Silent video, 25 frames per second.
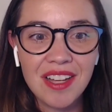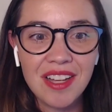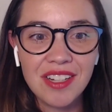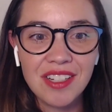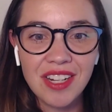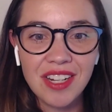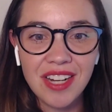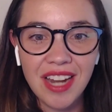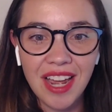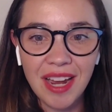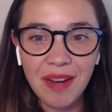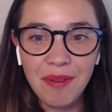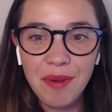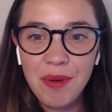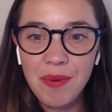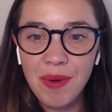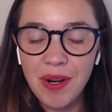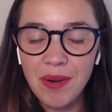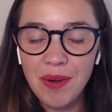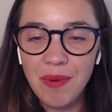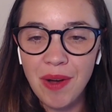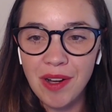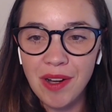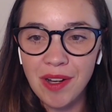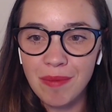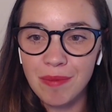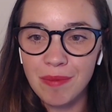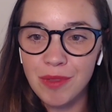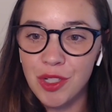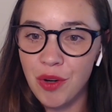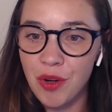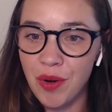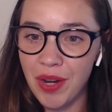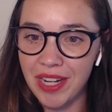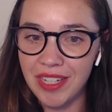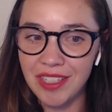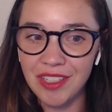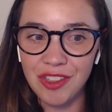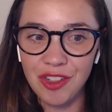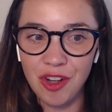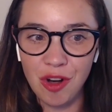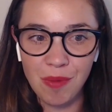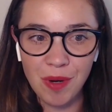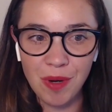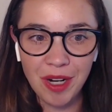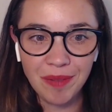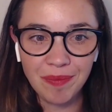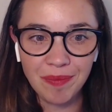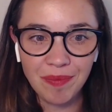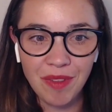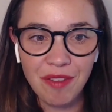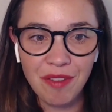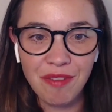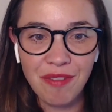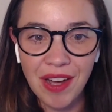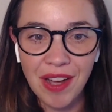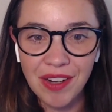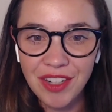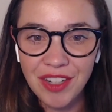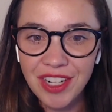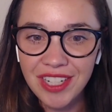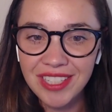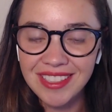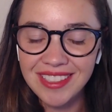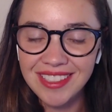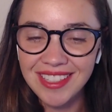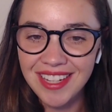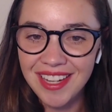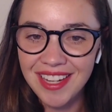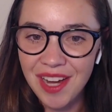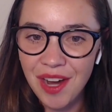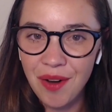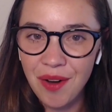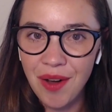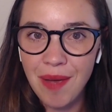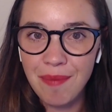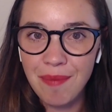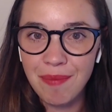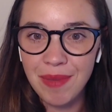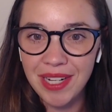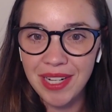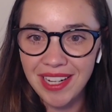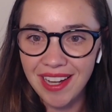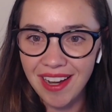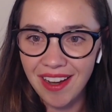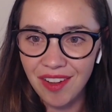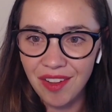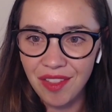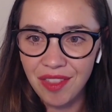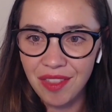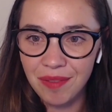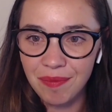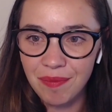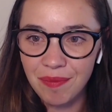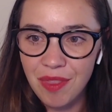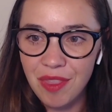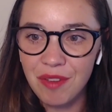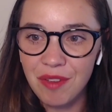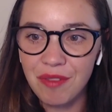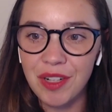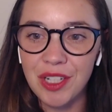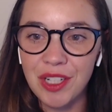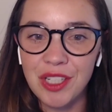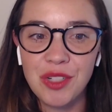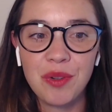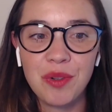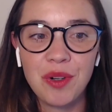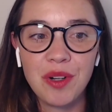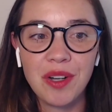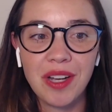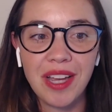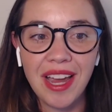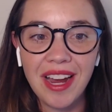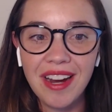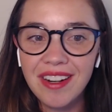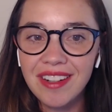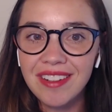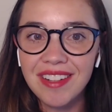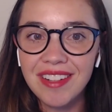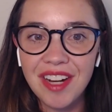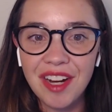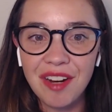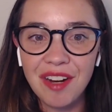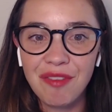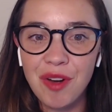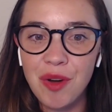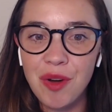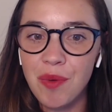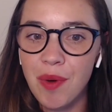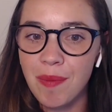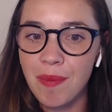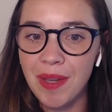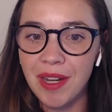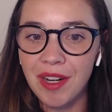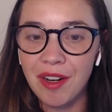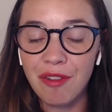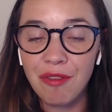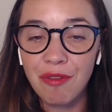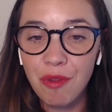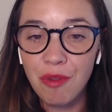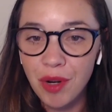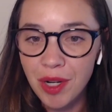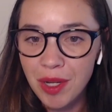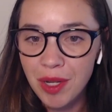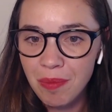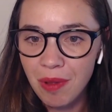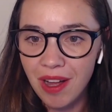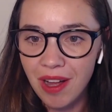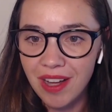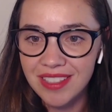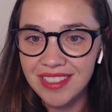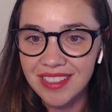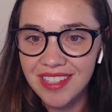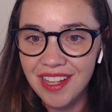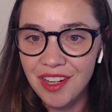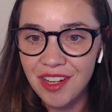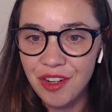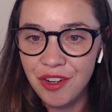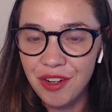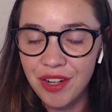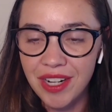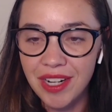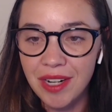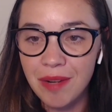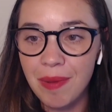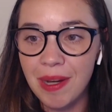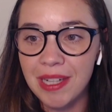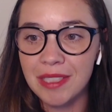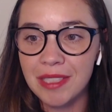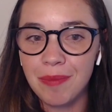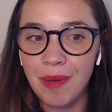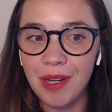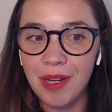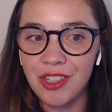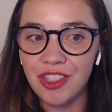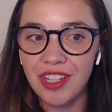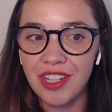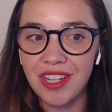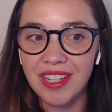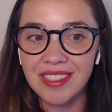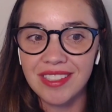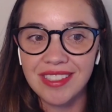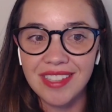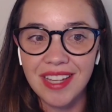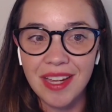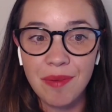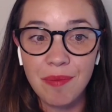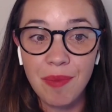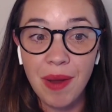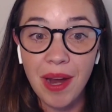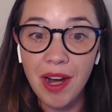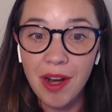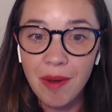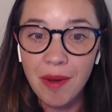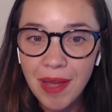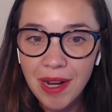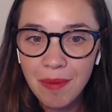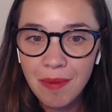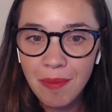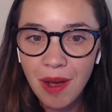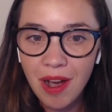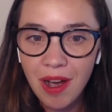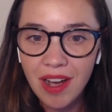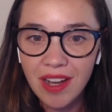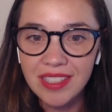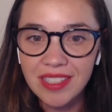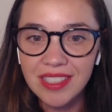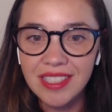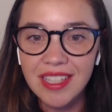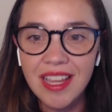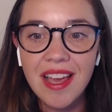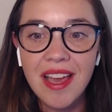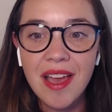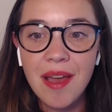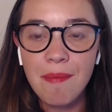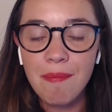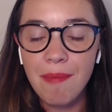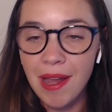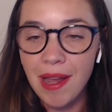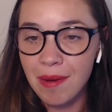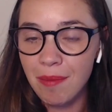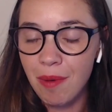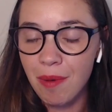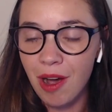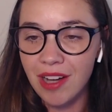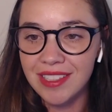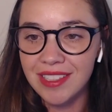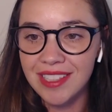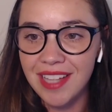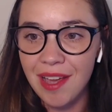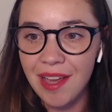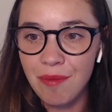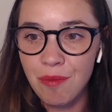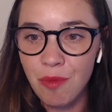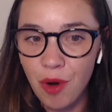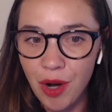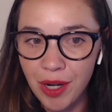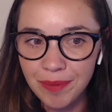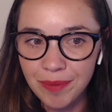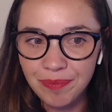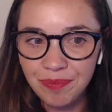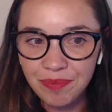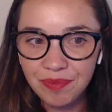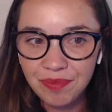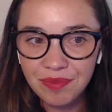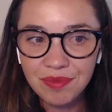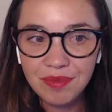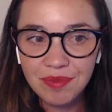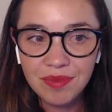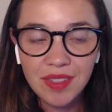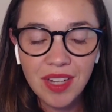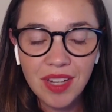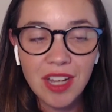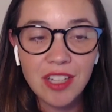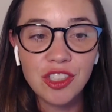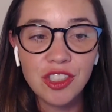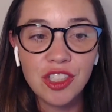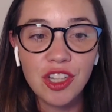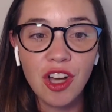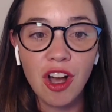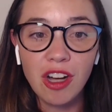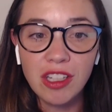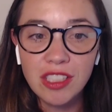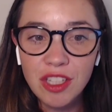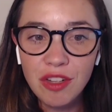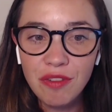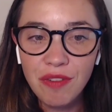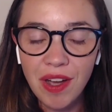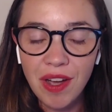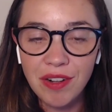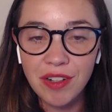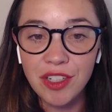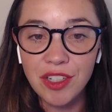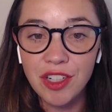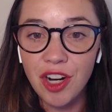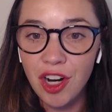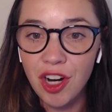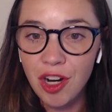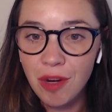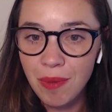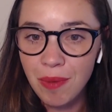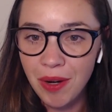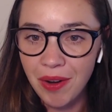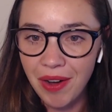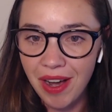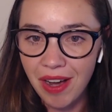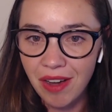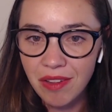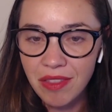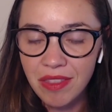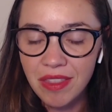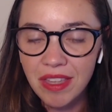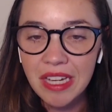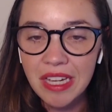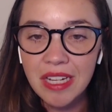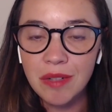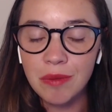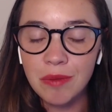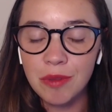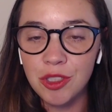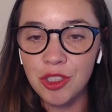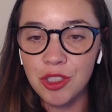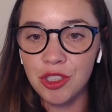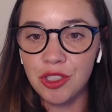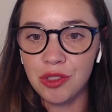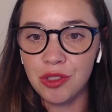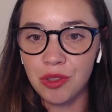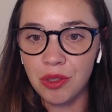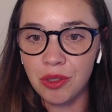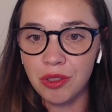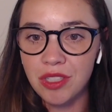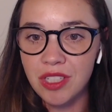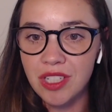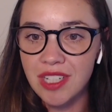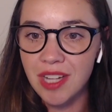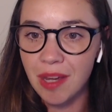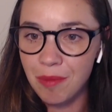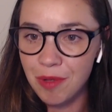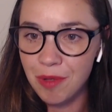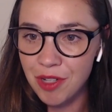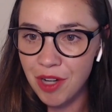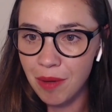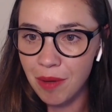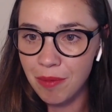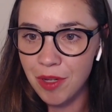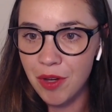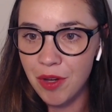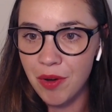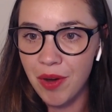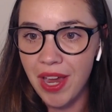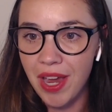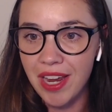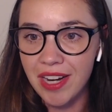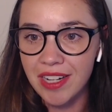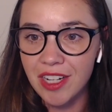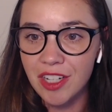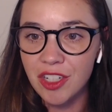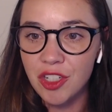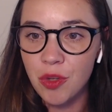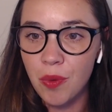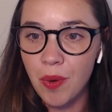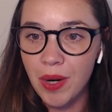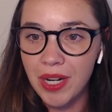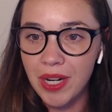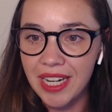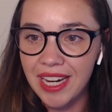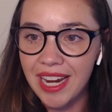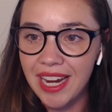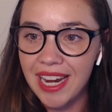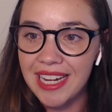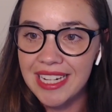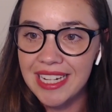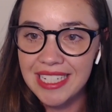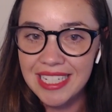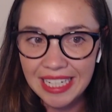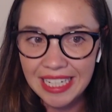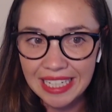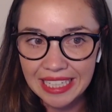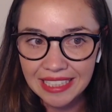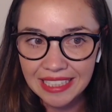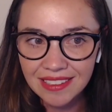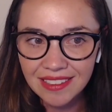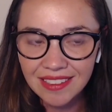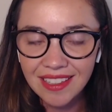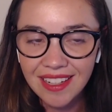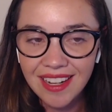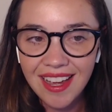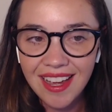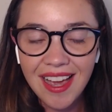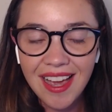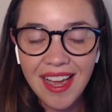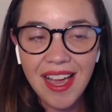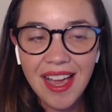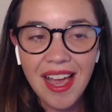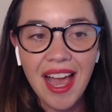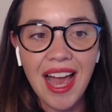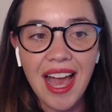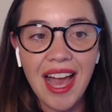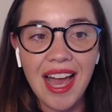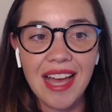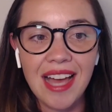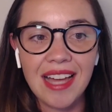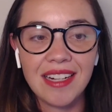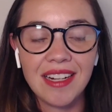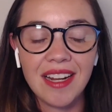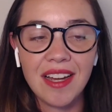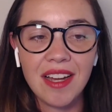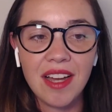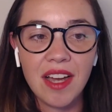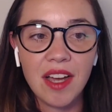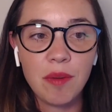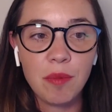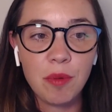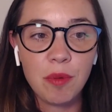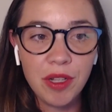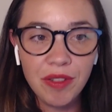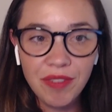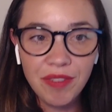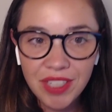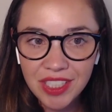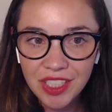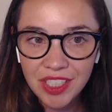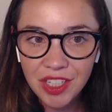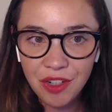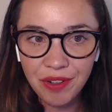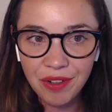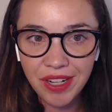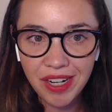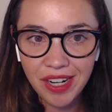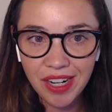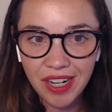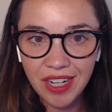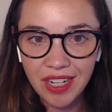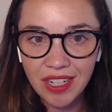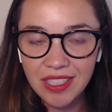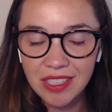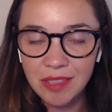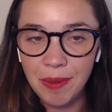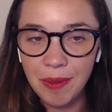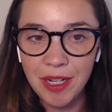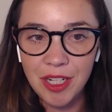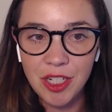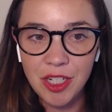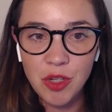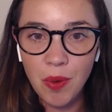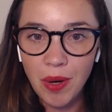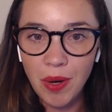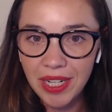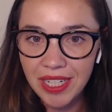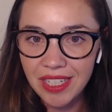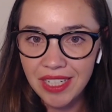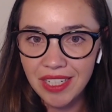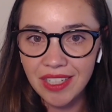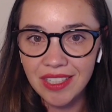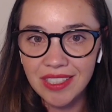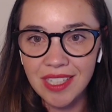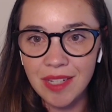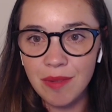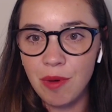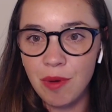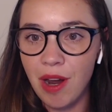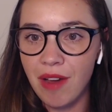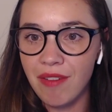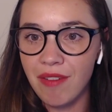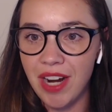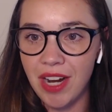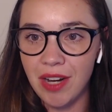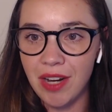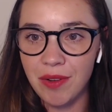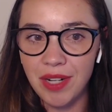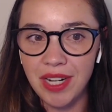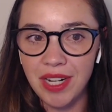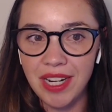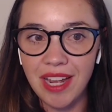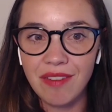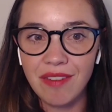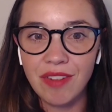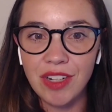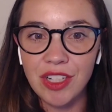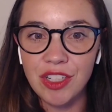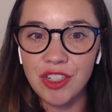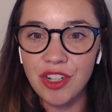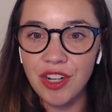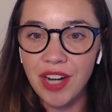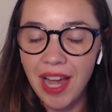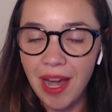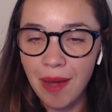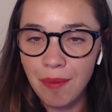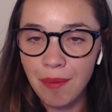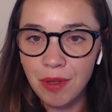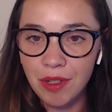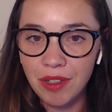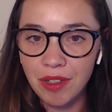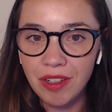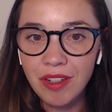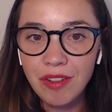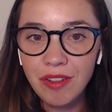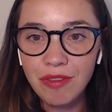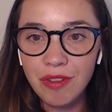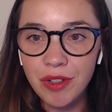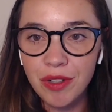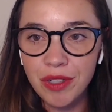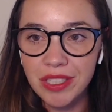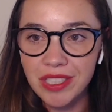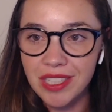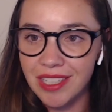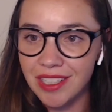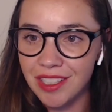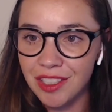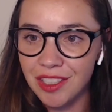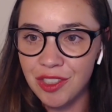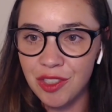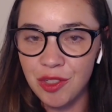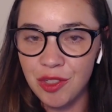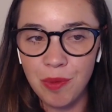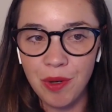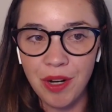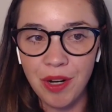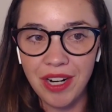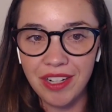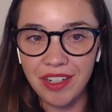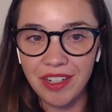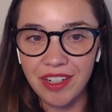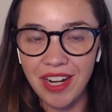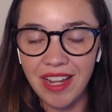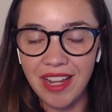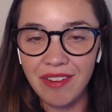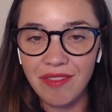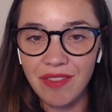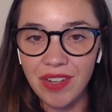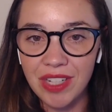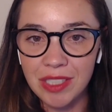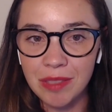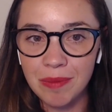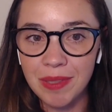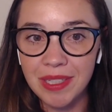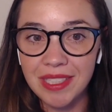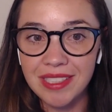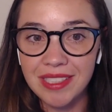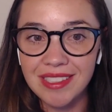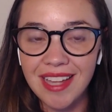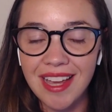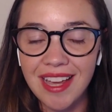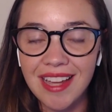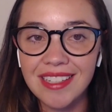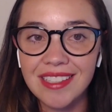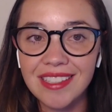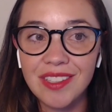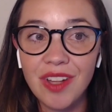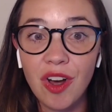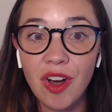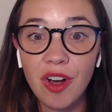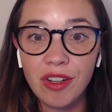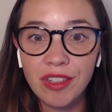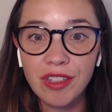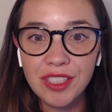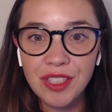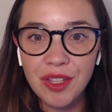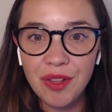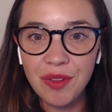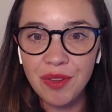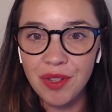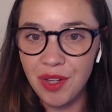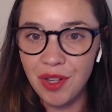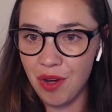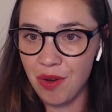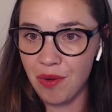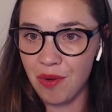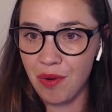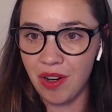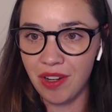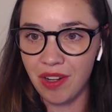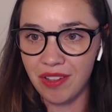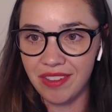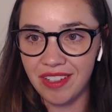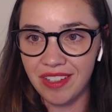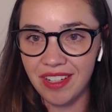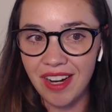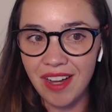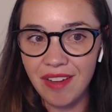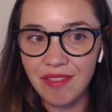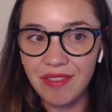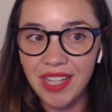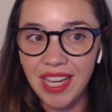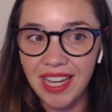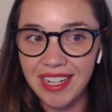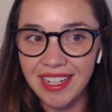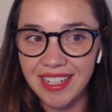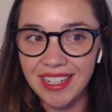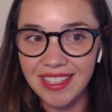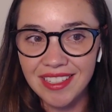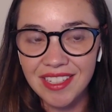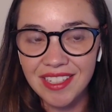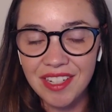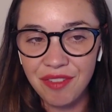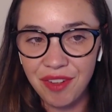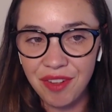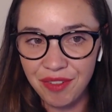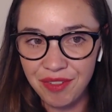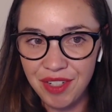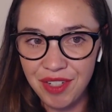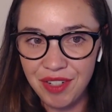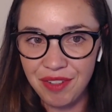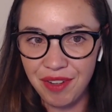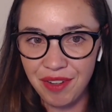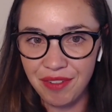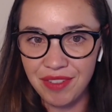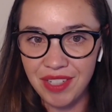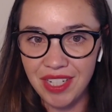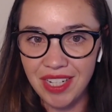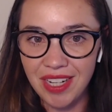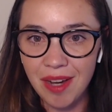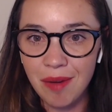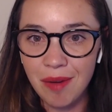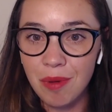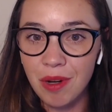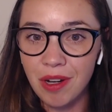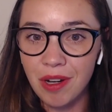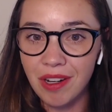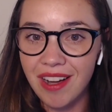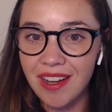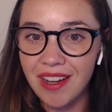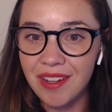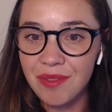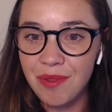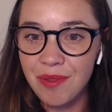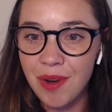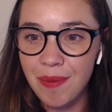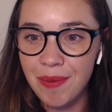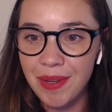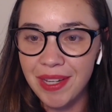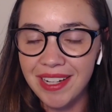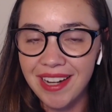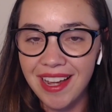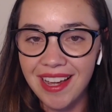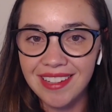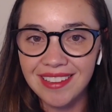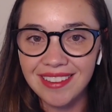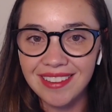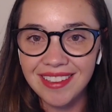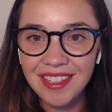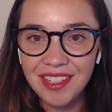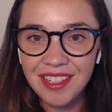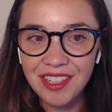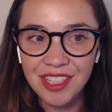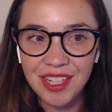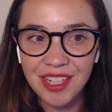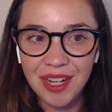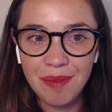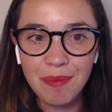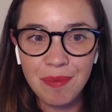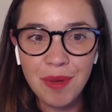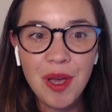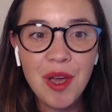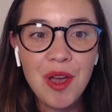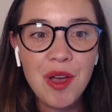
Today, we want to welcome Joanna Strober, founder and CEO at Midi Health, the virtual care clinic for women 40 plus created by specialists in perimenopause, menopause, and more. She also founded Curbo Health, which she sold to WW in 2018, had a previous career spending 20 years in private equity and venture capital focused on consumer internet investments, and is also the co-author of Getting to 50/50, a book on women and leadership.